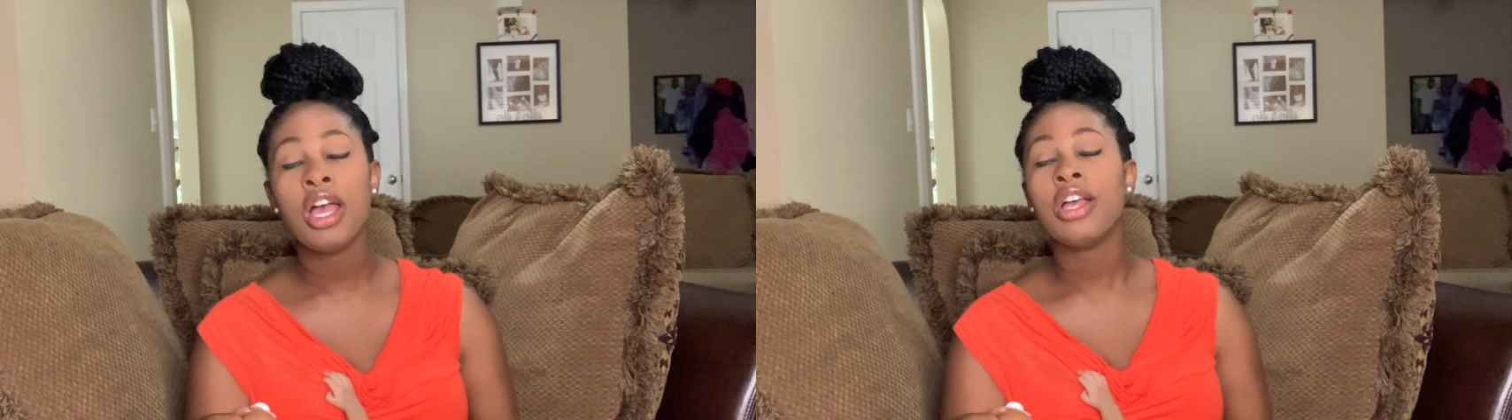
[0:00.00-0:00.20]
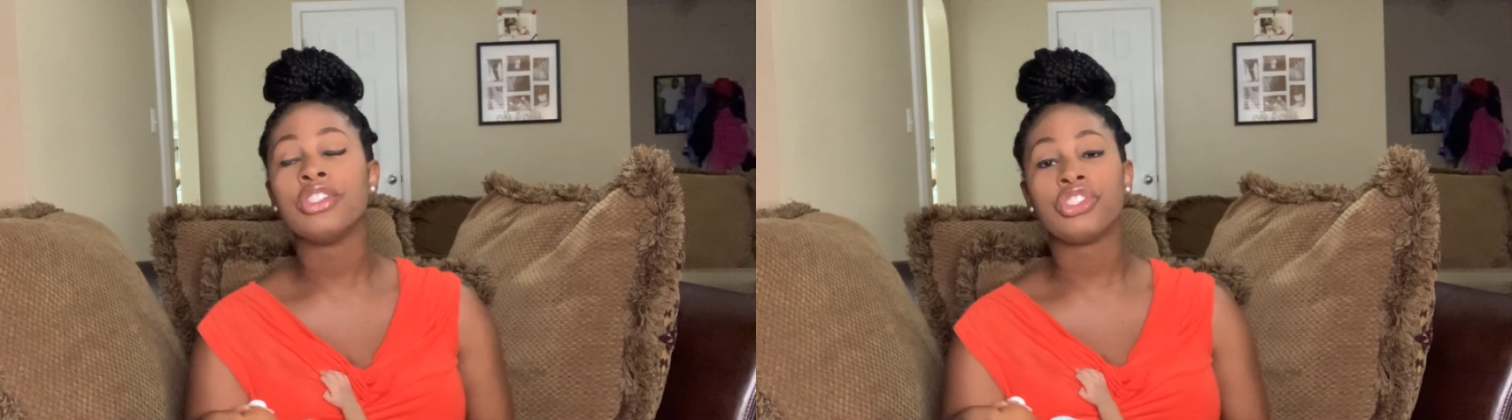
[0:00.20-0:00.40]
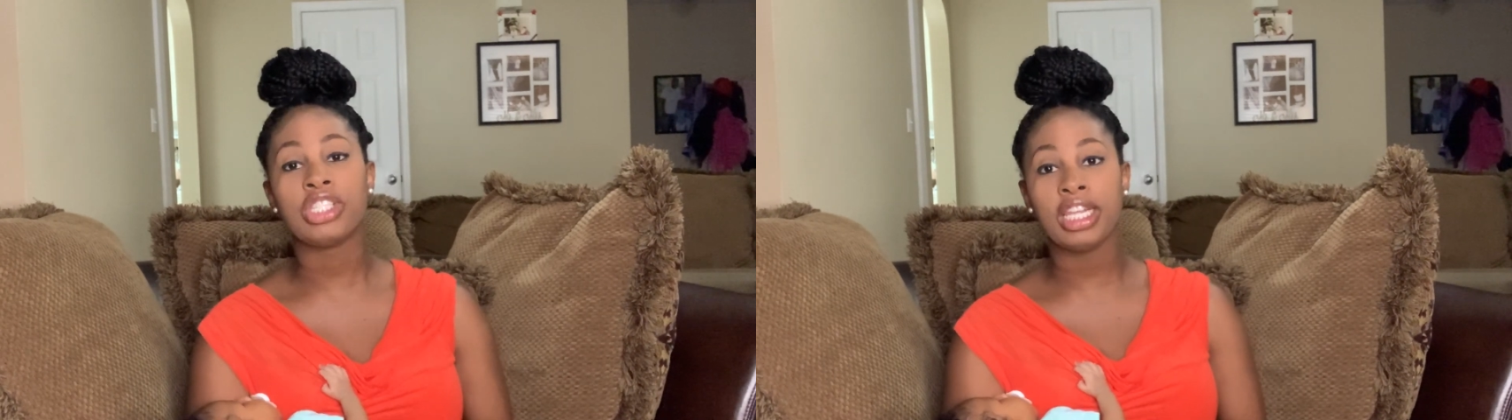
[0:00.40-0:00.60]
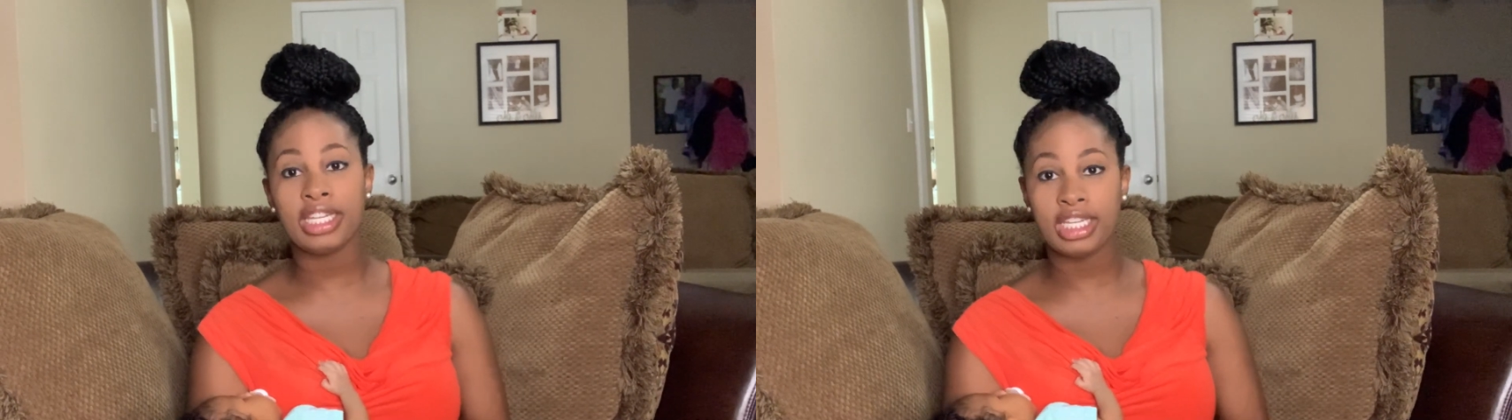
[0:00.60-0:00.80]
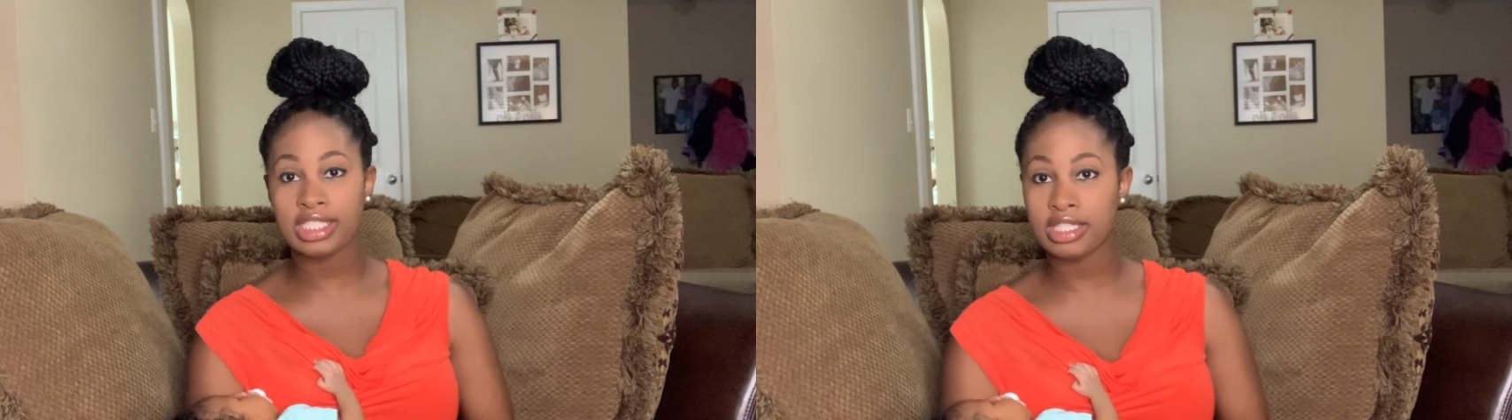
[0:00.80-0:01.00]
and she
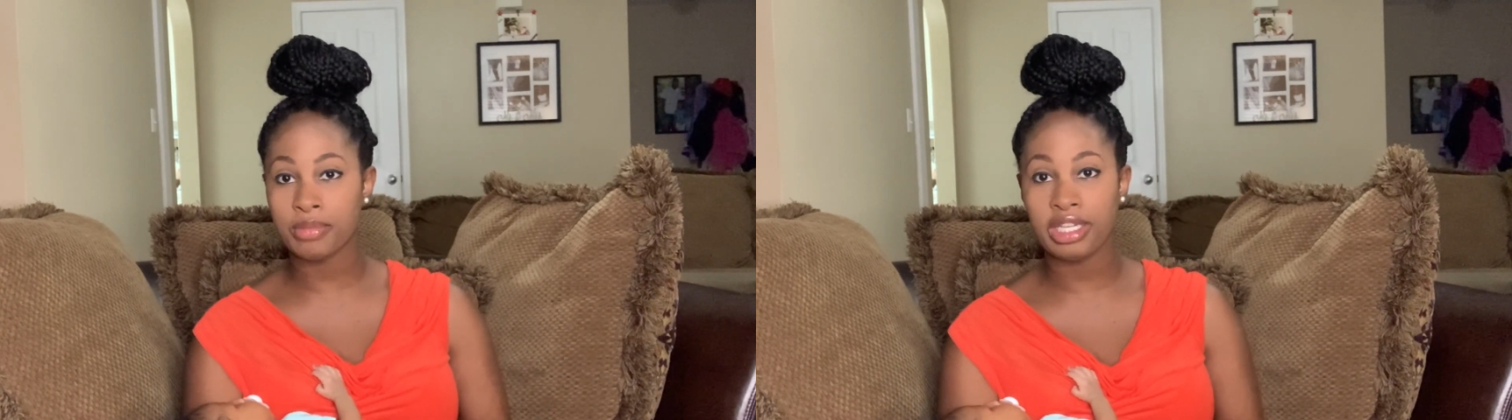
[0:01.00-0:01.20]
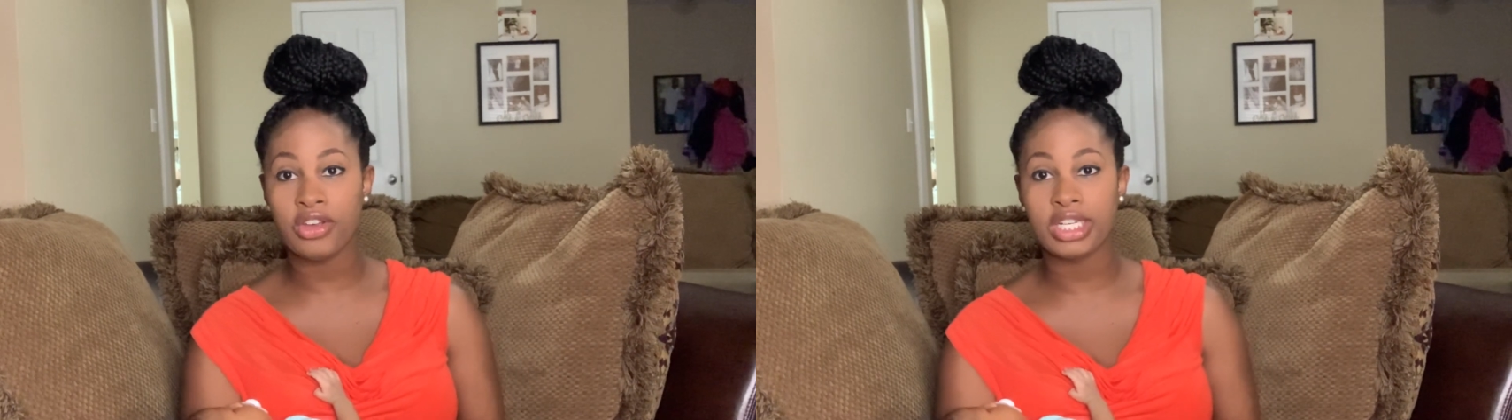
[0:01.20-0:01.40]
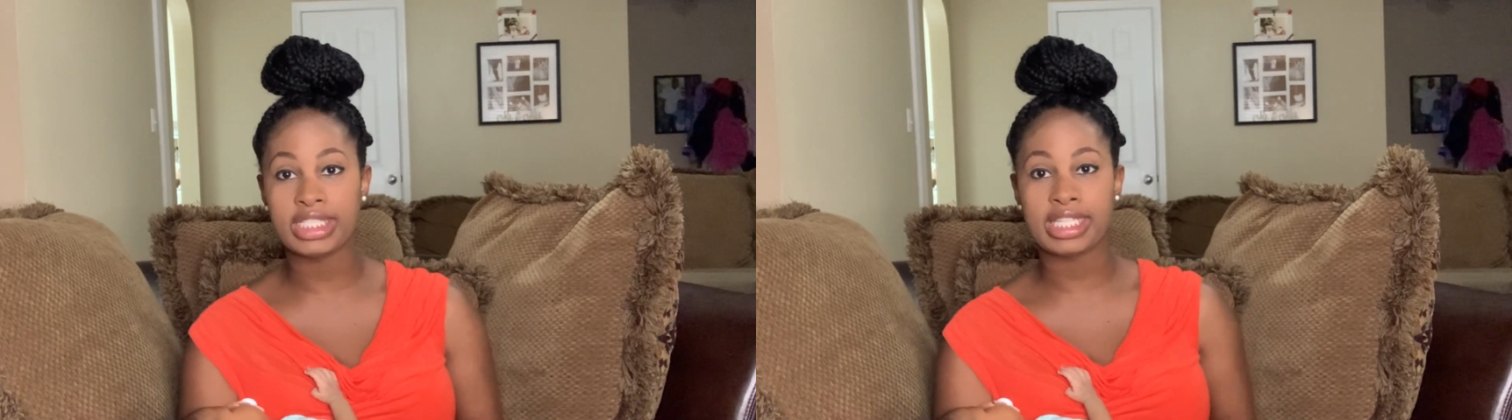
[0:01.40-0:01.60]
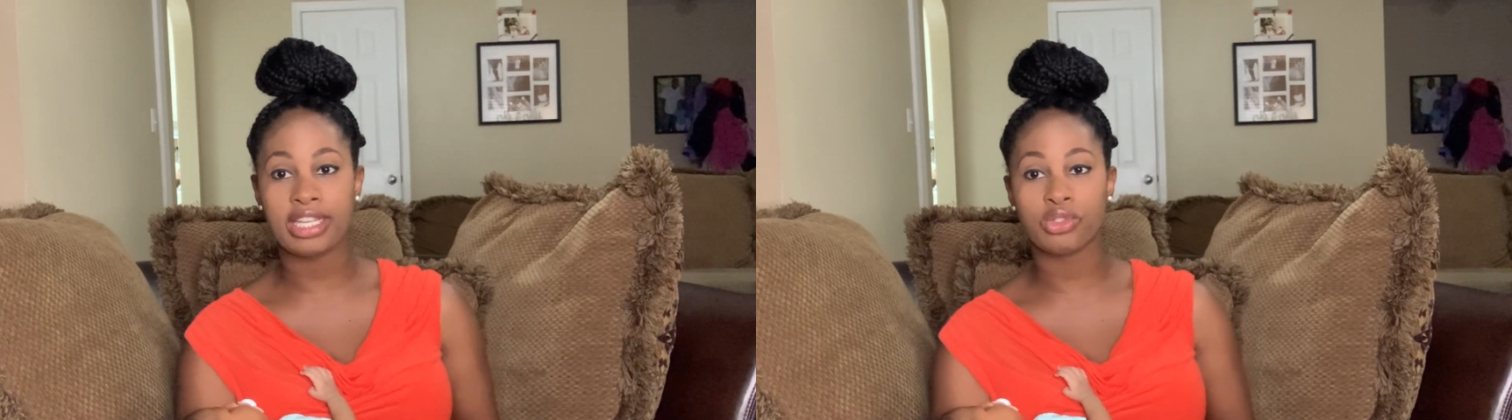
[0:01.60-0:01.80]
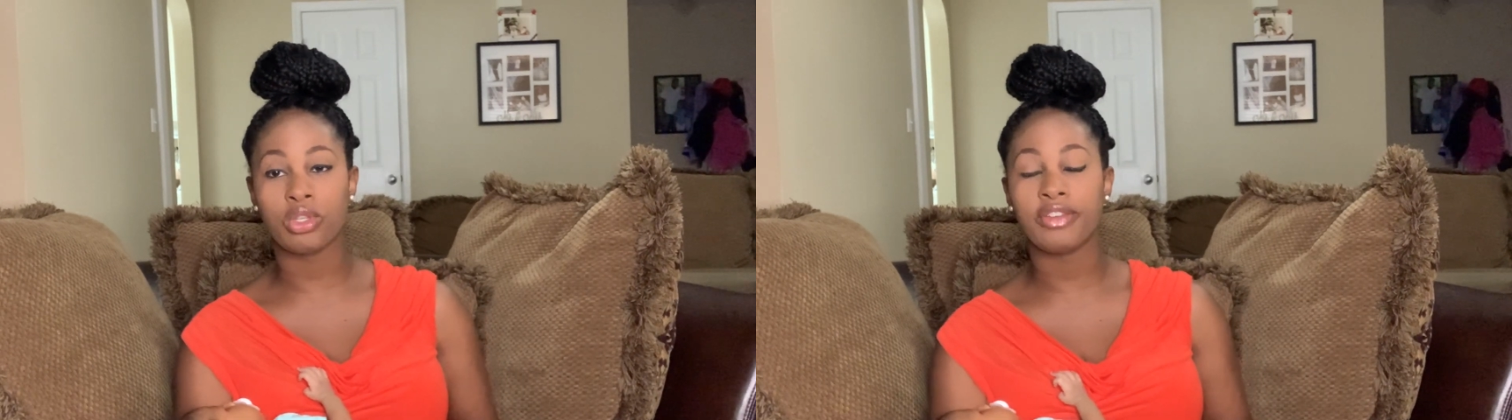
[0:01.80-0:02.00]
needed to be on a
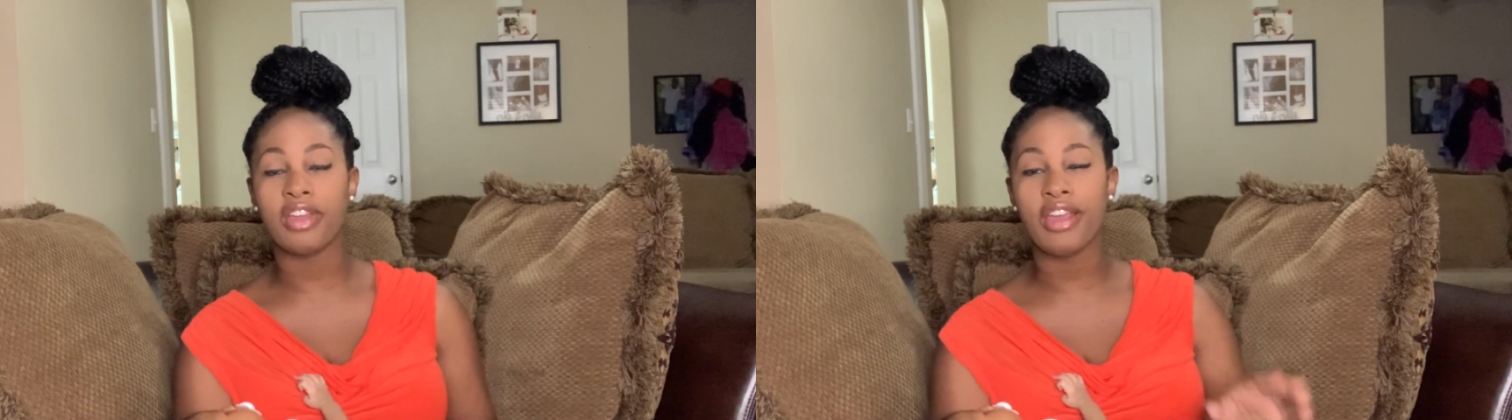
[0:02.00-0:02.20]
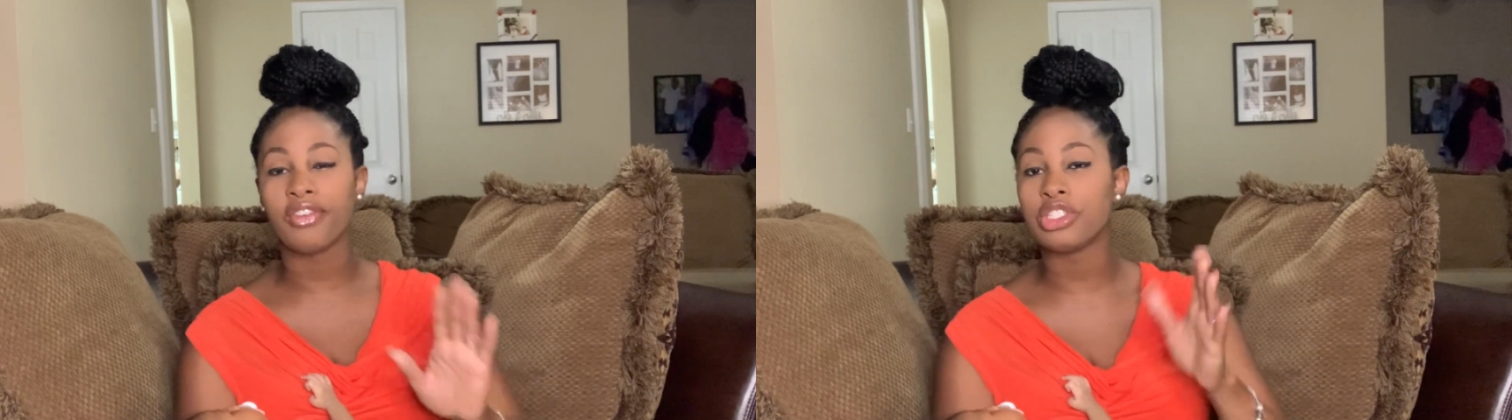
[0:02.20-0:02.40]
schedule of every